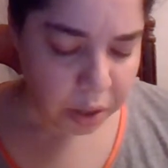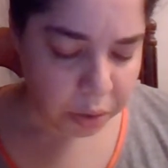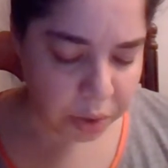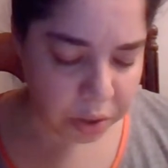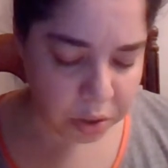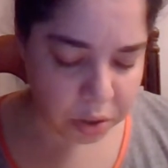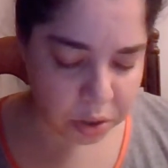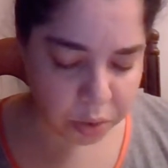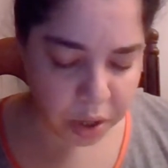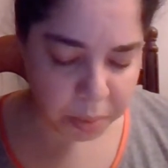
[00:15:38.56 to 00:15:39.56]
Thus, to
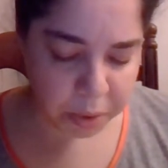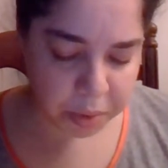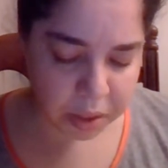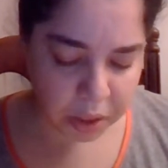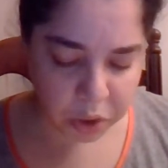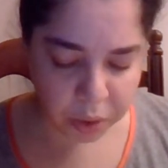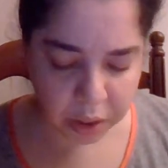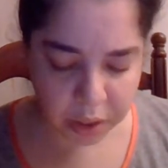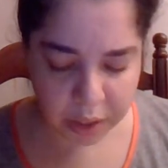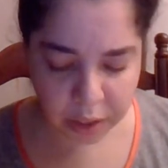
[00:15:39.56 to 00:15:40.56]
describe
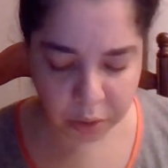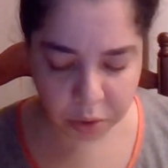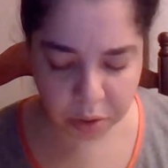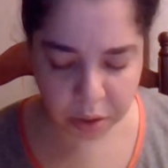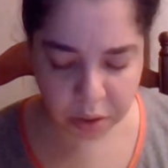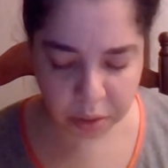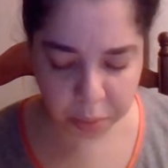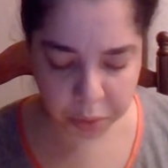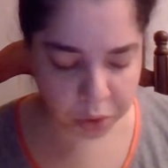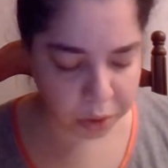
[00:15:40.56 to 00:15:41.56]
homosexuality in grossly
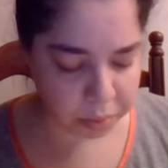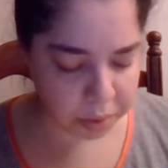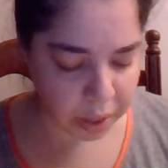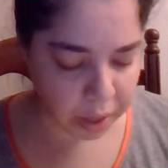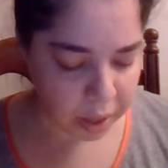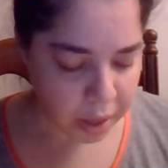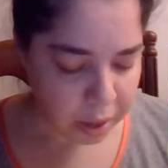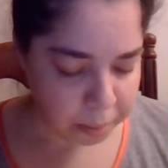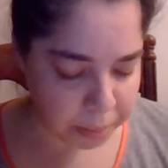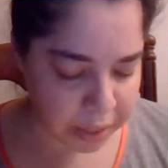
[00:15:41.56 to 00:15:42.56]
simple terms like
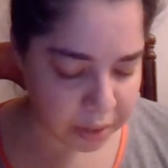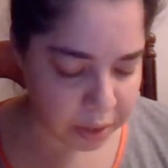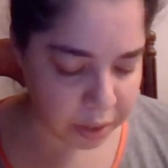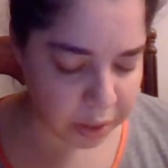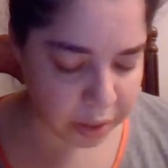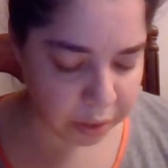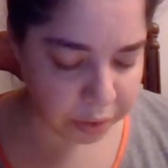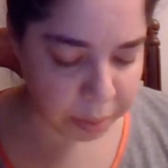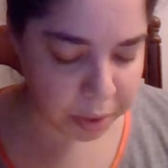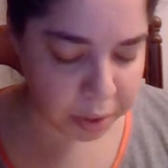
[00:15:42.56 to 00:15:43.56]
masculine and
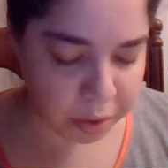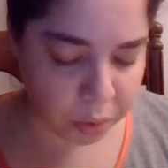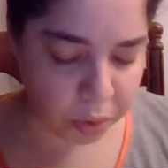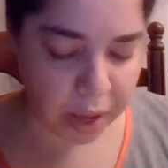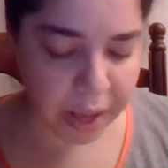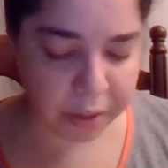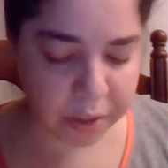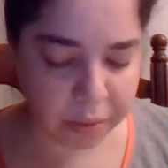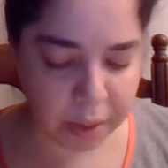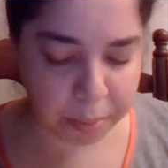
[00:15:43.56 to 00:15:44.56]
feminine or
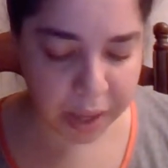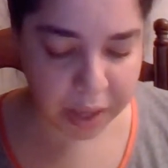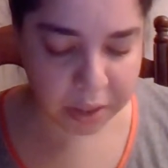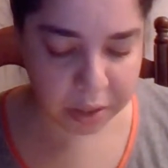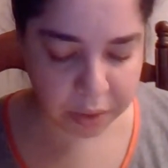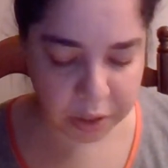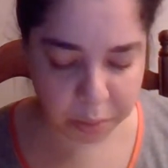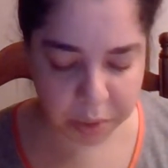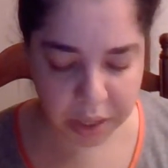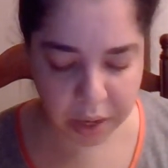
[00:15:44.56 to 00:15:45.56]
active and passive is to
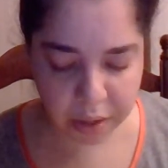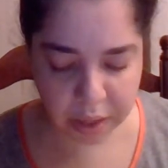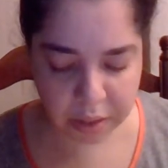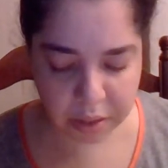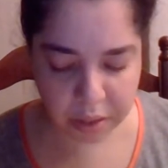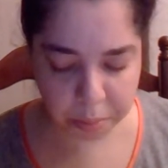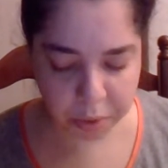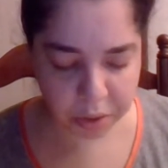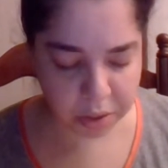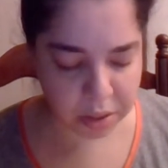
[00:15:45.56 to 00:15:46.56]
pretend that some
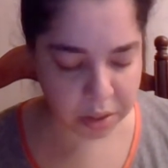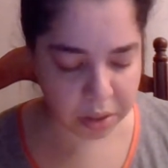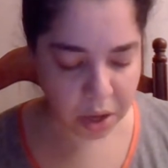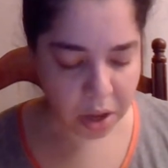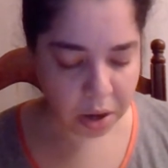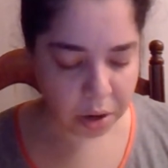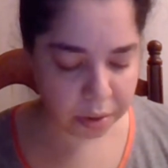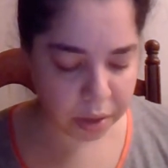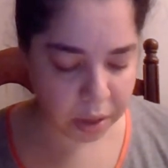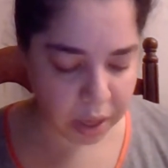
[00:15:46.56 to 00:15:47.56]
persons are
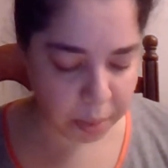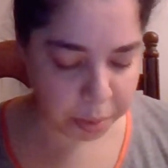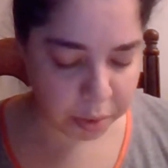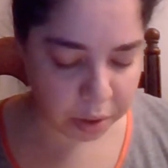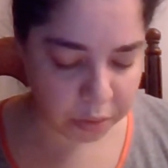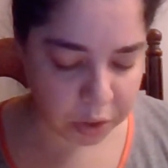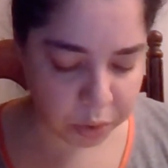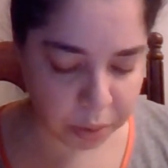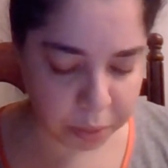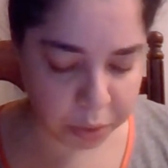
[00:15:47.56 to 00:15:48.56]
not capable of
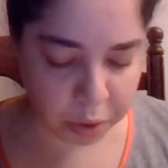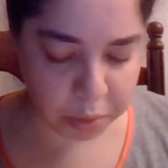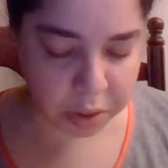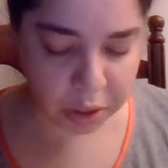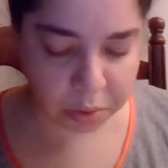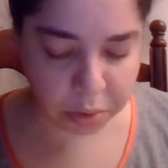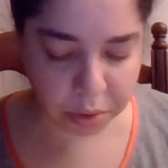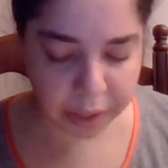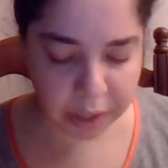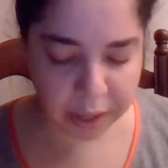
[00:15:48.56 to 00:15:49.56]
enjoying both
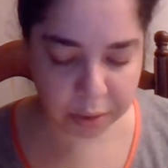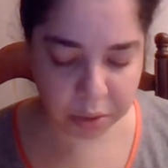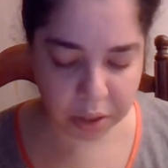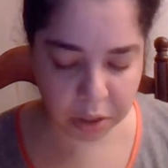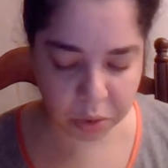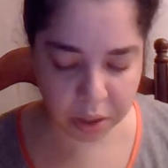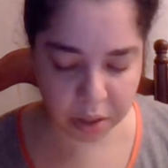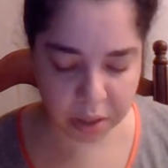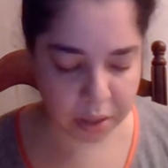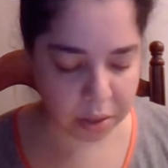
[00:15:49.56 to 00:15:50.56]
homosexual and heterosexual
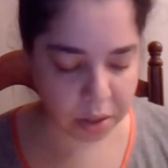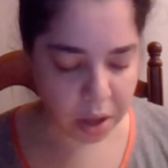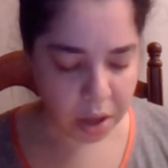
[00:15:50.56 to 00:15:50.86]
contacts.